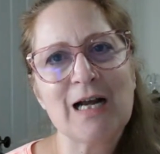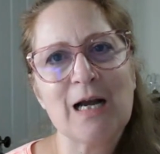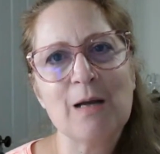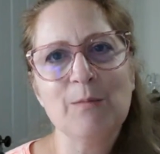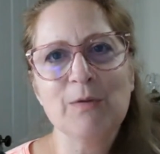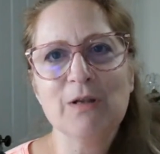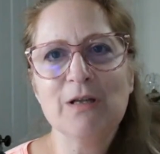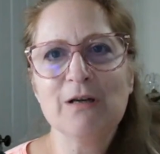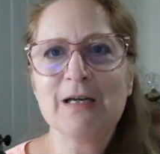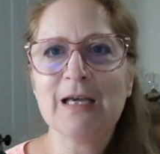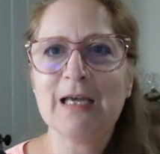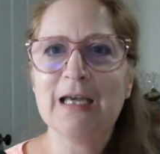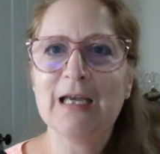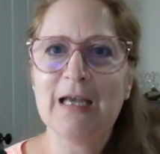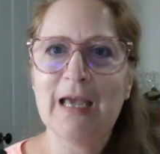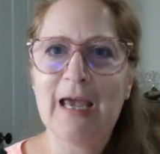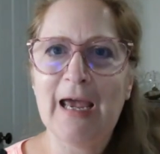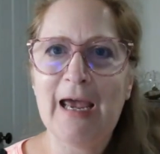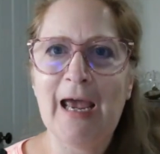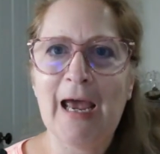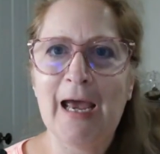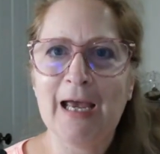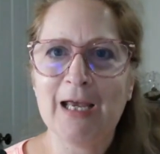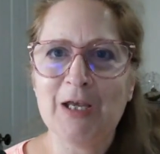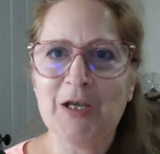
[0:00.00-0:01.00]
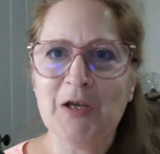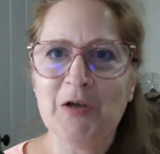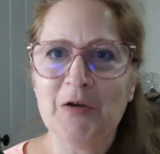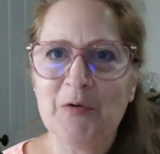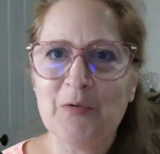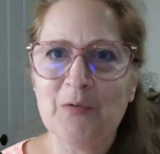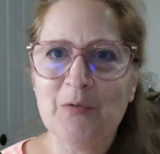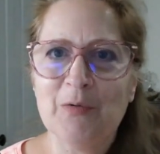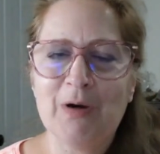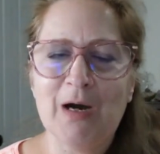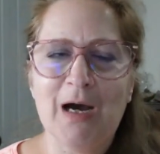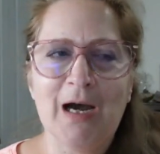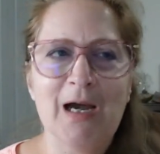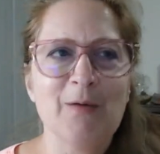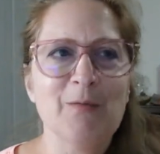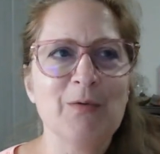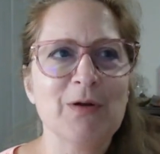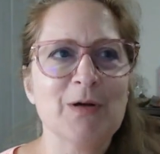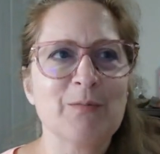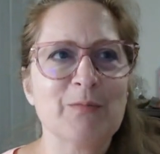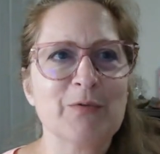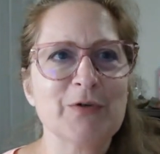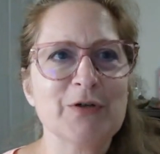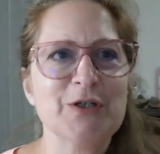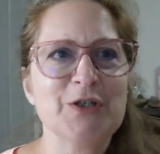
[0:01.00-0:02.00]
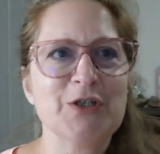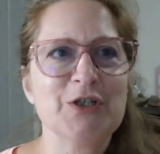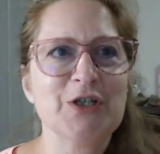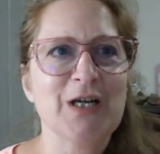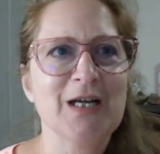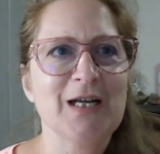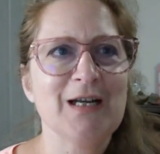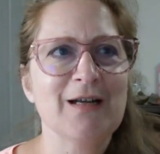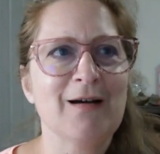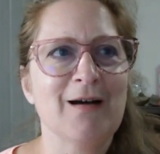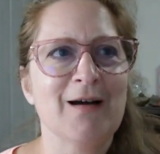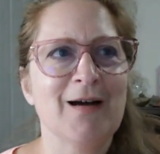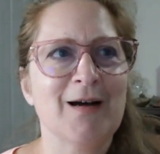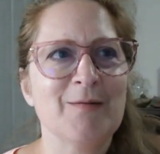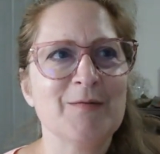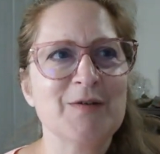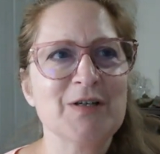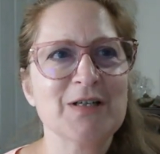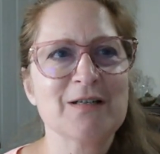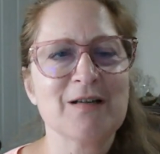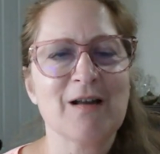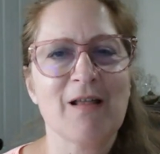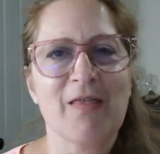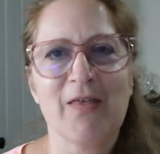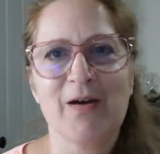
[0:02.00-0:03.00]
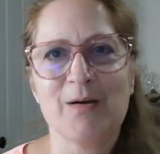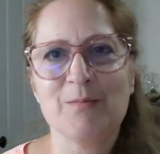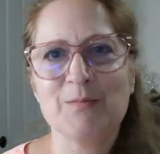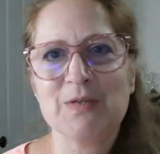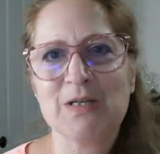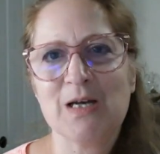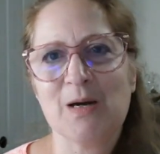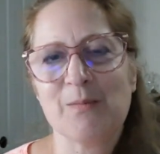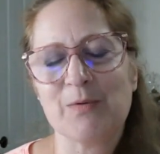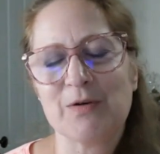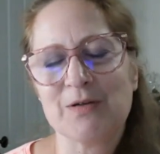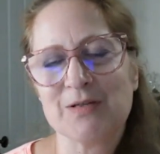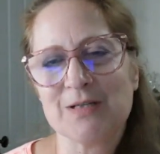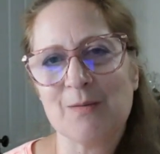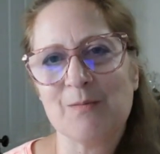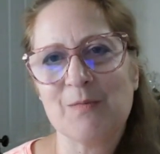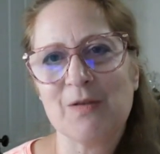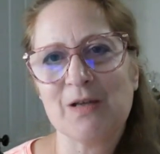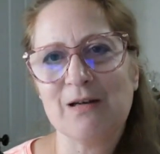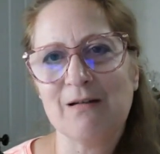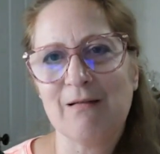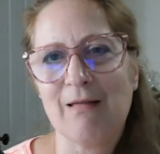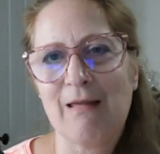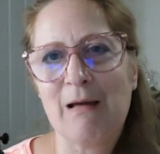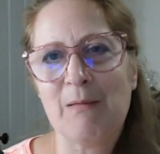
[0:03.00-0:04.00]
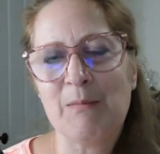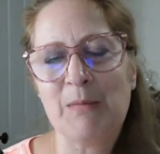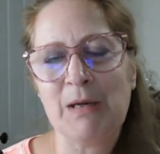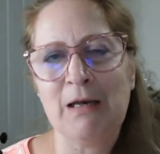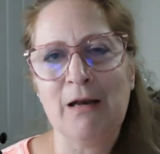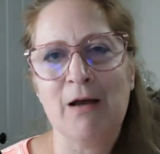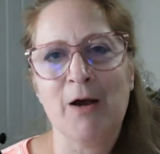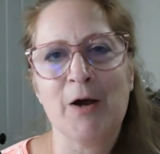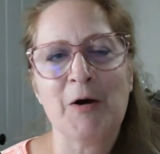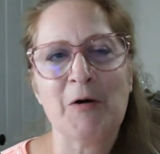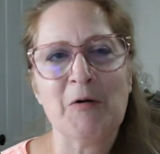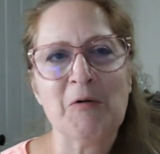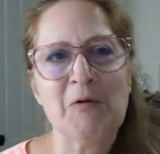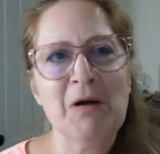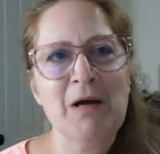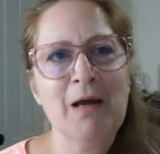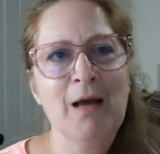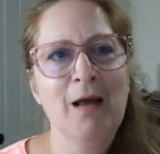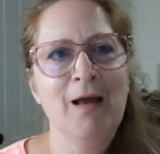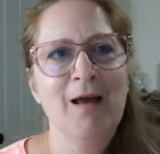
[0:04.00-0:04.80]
like I'm looking at you, I would appreciate uh, just a thumbs up or something to let me know,